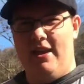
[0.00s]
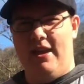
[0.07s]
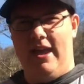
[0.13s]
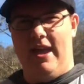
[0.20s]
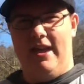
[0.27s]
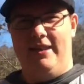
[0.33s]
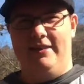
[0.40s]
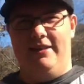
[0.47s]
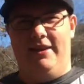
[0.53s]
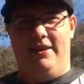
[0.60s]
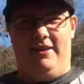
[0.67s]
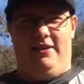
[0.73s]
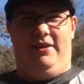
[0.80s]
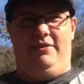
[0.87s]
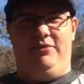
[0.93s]
And
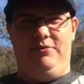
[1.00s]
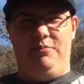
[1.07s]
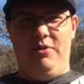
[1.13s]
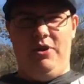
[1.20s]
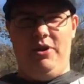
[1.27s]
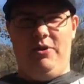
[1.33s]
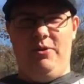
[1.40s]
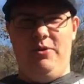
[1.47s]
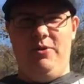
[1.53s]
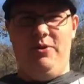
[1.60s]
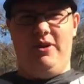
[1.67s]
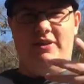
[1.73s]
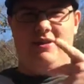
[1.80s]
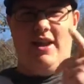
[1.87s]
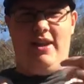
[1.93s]
uh, it's pretty cool
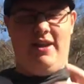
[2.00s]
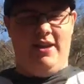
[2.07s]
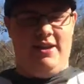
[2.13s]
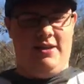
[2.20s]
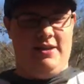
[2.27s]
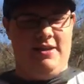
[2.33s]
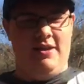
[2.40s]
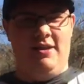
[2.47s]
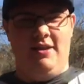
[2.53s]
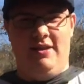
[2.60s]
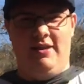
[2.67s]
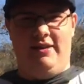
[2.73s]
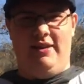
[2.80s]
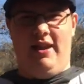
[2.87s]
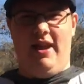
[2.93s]
because I can,
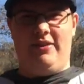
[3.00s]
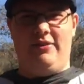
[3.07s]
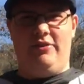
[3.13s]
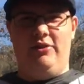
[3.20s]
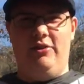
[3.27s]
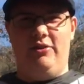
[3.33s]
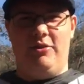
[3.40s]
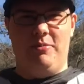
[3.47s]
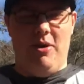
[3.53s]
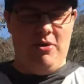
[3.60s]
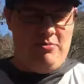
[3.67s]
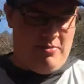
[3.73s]
got the little remote in